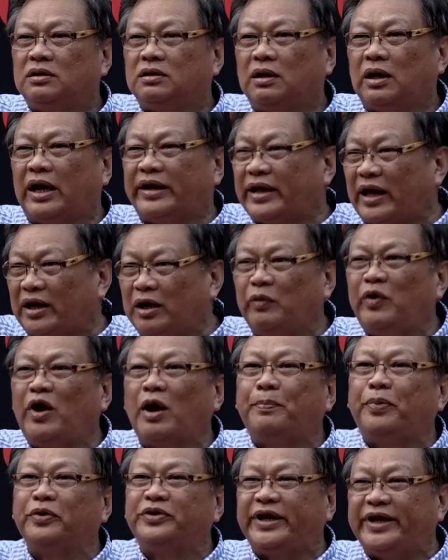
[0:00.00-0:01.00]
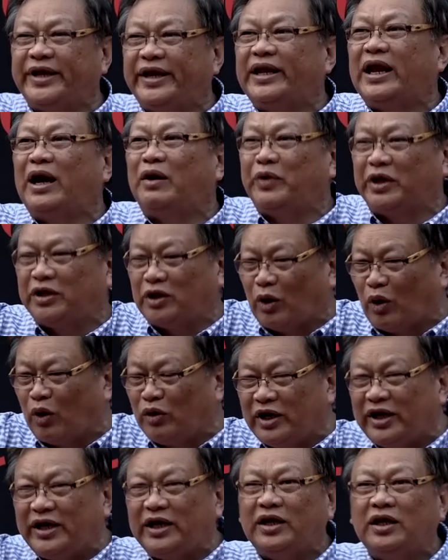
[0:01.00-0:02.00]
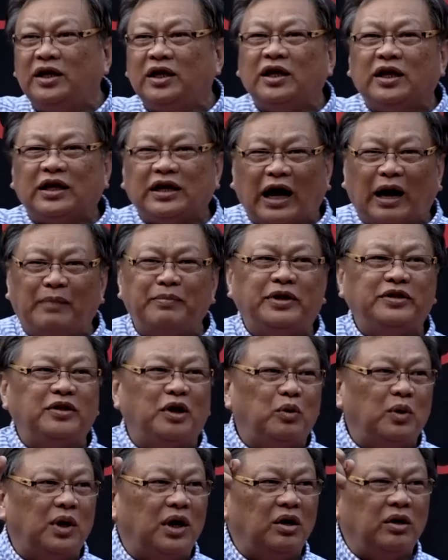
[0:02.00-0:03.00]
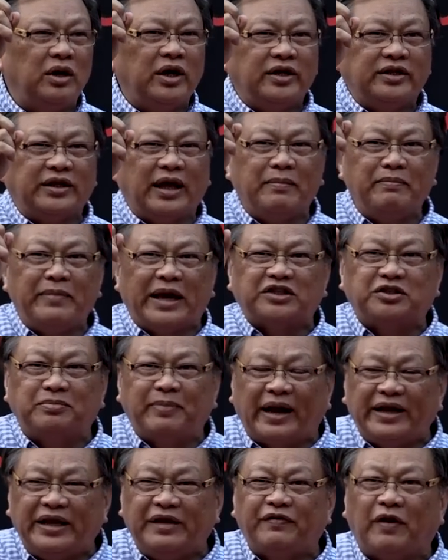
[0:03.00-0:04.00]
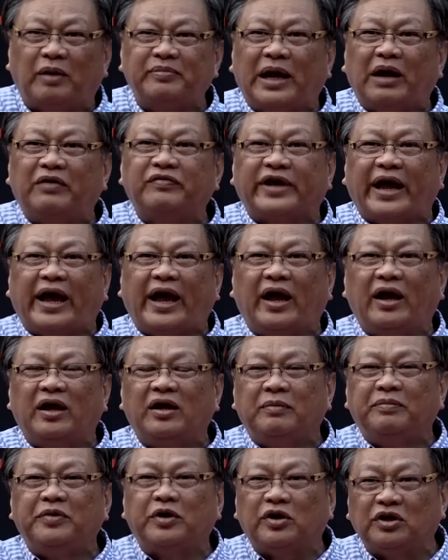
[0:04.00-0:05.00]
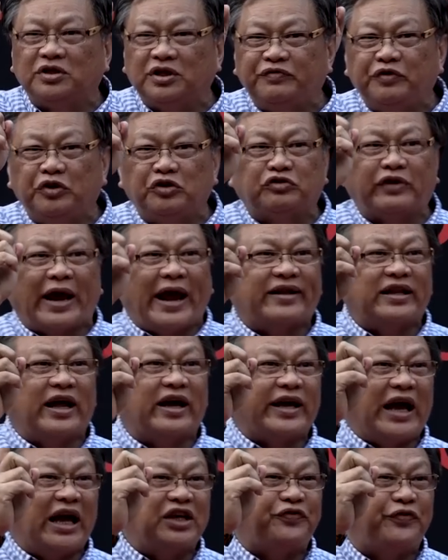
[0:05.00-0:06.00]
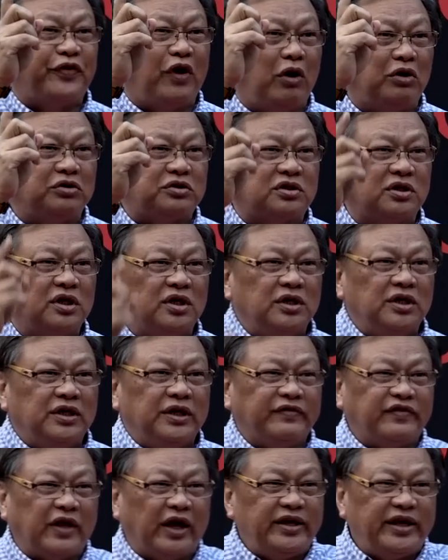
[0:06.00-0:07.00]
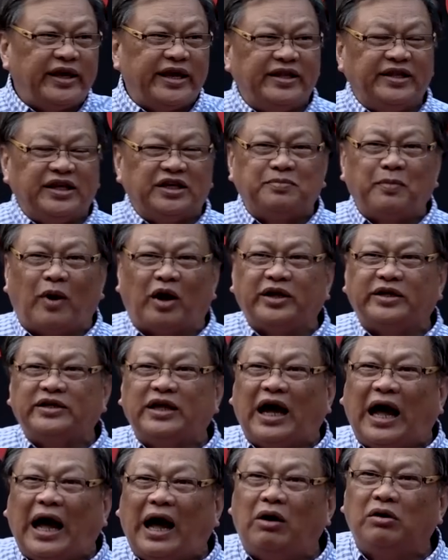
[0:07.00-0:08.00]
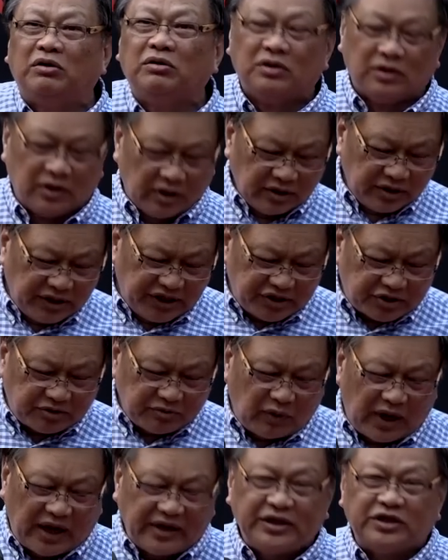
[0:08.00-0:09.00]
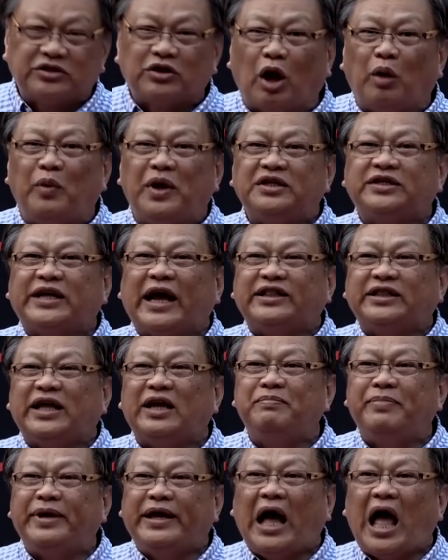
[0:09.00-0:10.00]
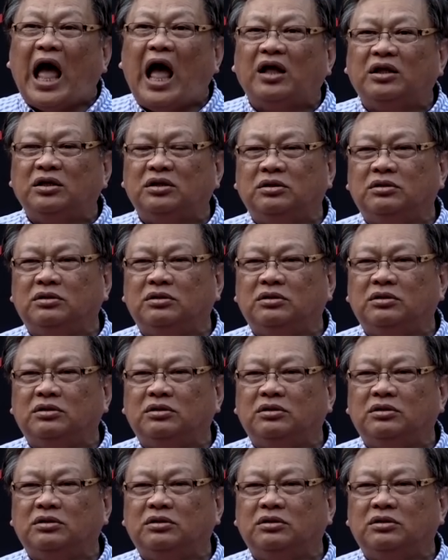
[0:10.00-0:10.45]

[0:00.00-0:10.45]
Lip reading: Another way of putting it, we are the only government in the world that makes money from healthcare. Because if you track the cash flows, if the in is more than the out, this one is always getting bigger.